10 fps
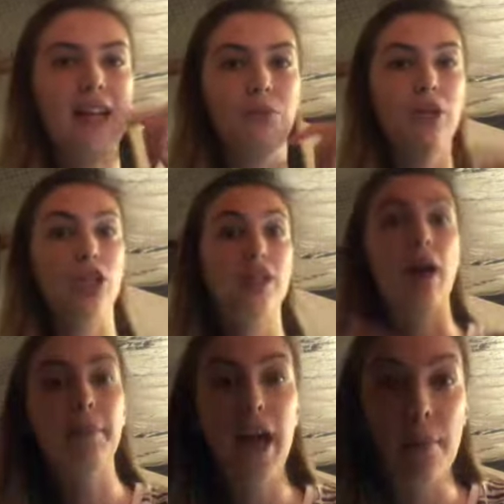which is
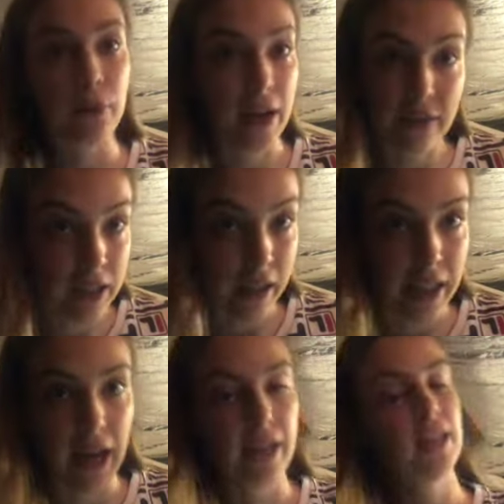coming up, we haven't done it
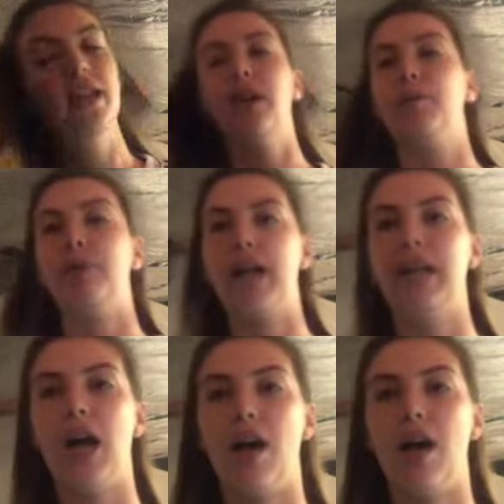yet, but